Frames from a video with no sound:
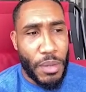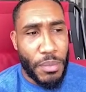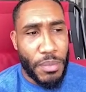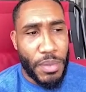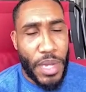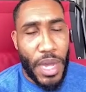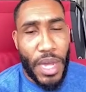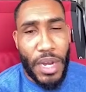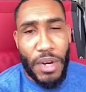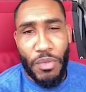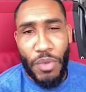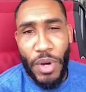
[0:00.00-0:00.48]

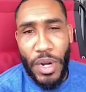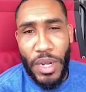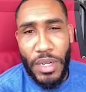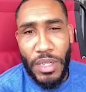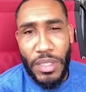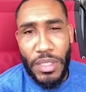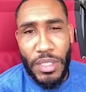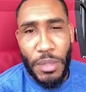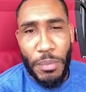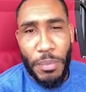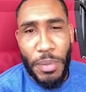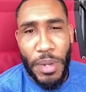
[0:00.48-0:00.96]
kind of
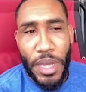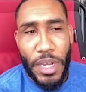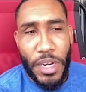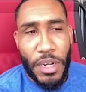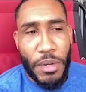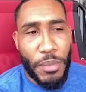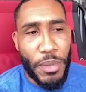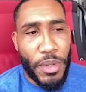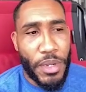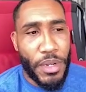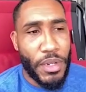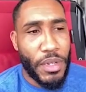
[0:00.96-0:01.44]
reckless
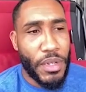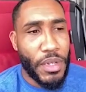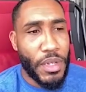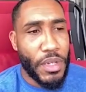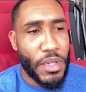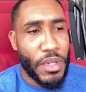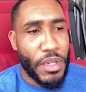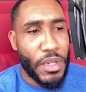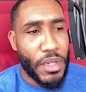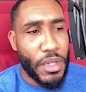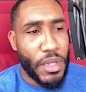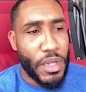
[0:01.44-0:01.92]
abandonment.
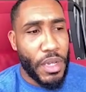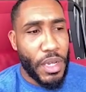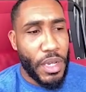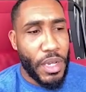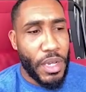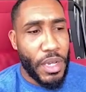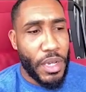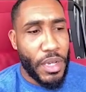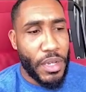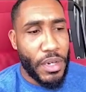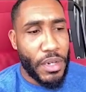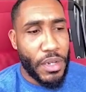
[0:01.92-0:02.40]

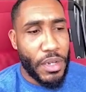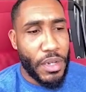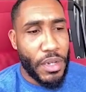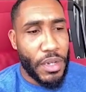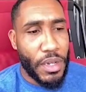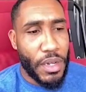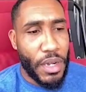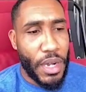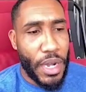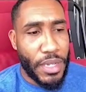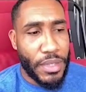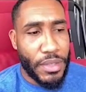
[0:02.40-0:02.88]
And
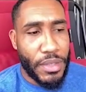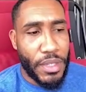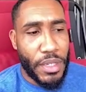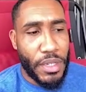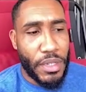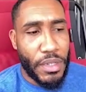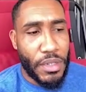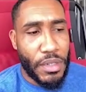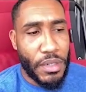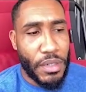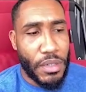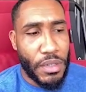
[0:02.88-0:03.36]
I
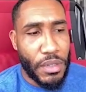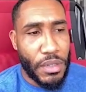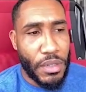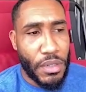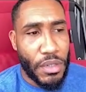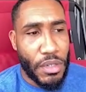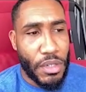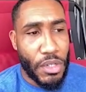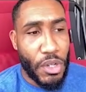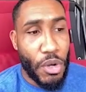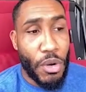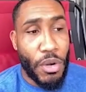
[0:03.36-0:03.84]
think
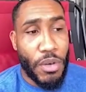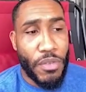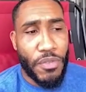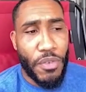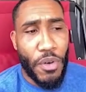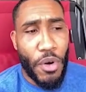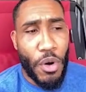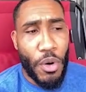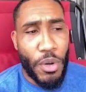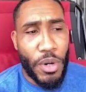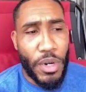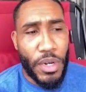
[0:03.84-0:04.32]
going
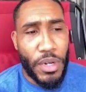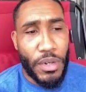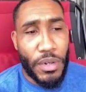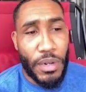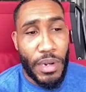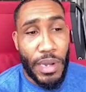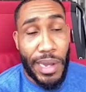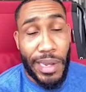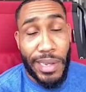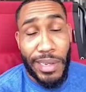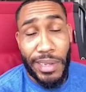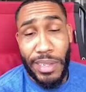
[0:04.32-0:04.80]
forward,
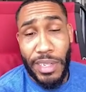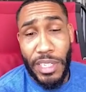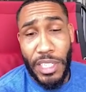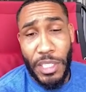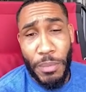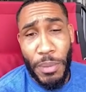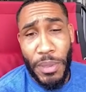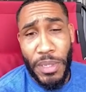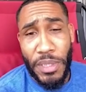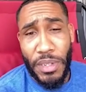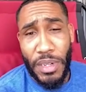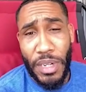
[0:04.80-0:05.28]
and
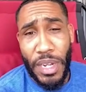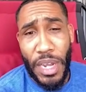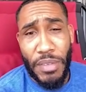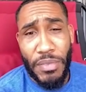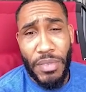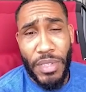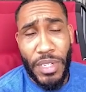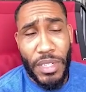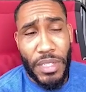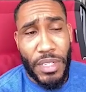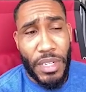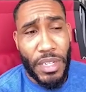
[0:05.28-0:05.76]
especially
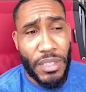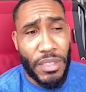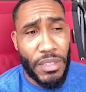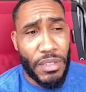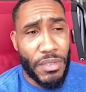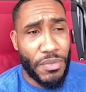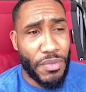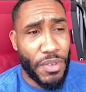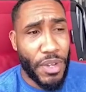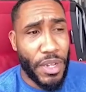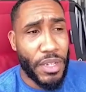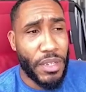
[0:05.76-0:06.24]
after the
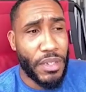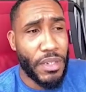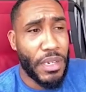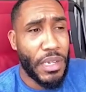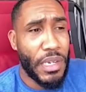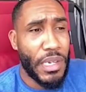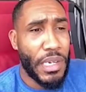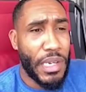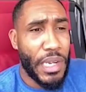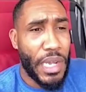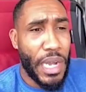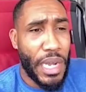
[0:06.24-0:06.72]
Dustin fight,
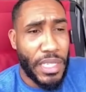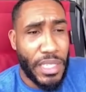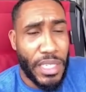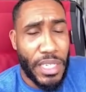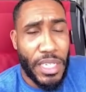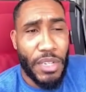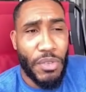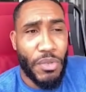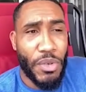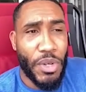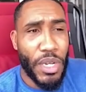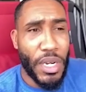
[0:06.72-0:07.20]
I think
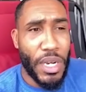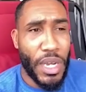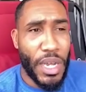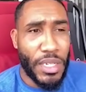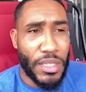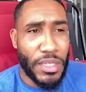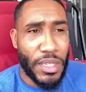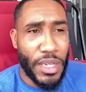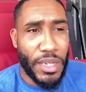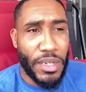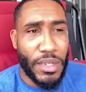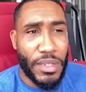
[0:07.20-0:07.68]
he
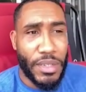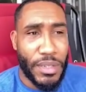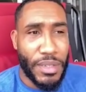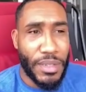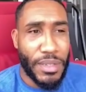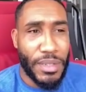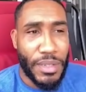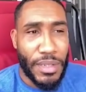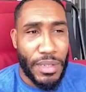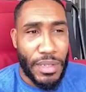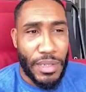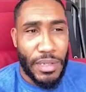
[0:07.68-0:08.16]
realized, like,
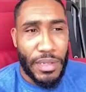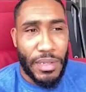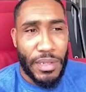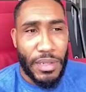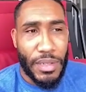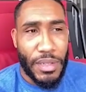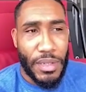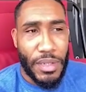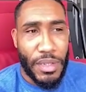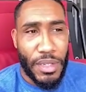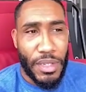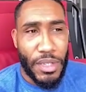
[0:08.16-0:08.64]

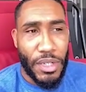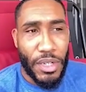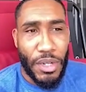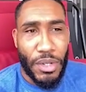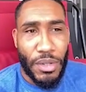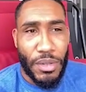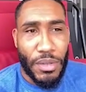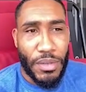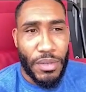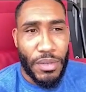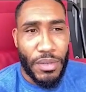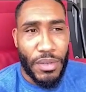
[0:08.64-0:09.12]
you know,
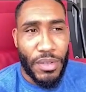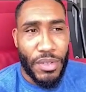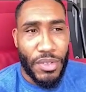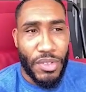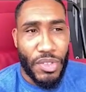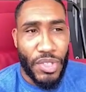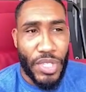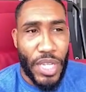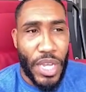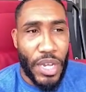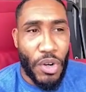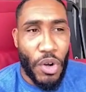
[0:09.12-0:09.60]

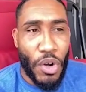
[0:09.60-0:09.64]
that